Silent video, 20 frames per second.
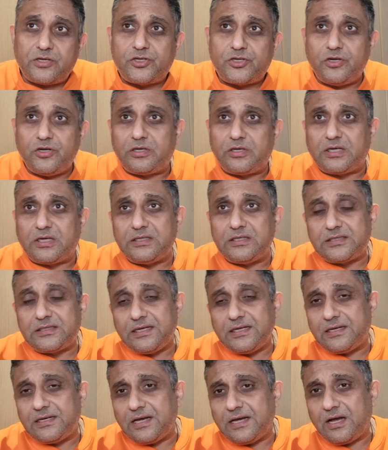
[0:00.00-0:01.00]
should
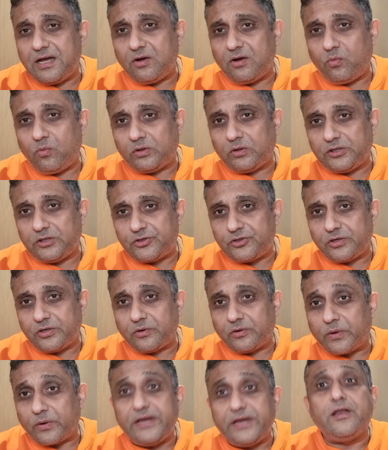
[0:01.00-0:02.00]
consider what the
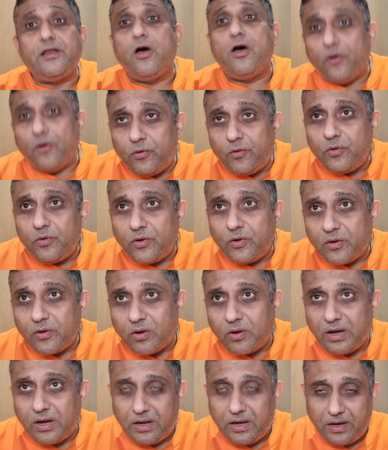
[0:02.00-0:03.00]
children already know
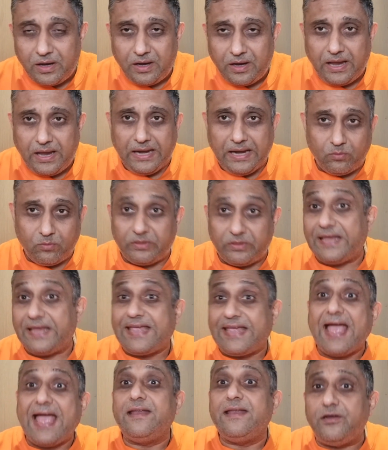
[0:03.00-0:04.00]
and what they
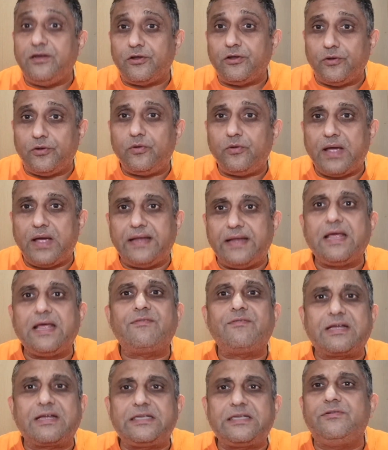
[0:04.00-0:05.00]
can do, and
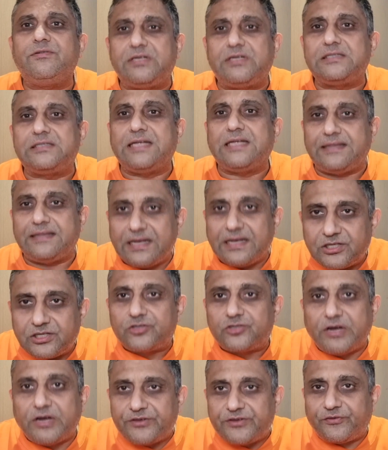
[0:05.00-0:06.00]
have activities that then
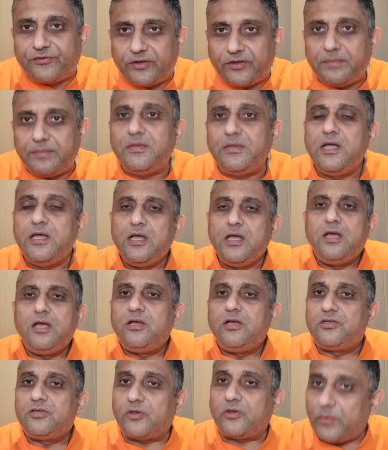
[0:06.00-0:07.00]
stretches them.
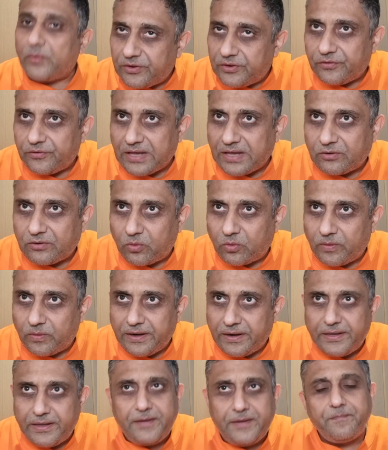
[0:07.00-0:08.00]
So we do that
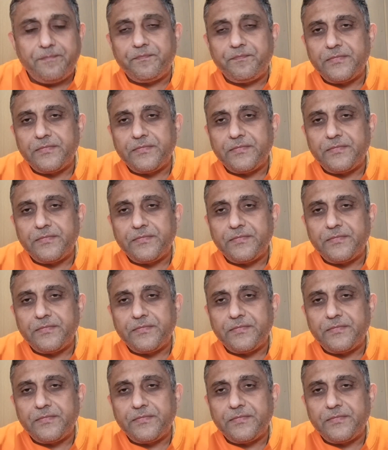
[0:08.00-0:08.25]
already.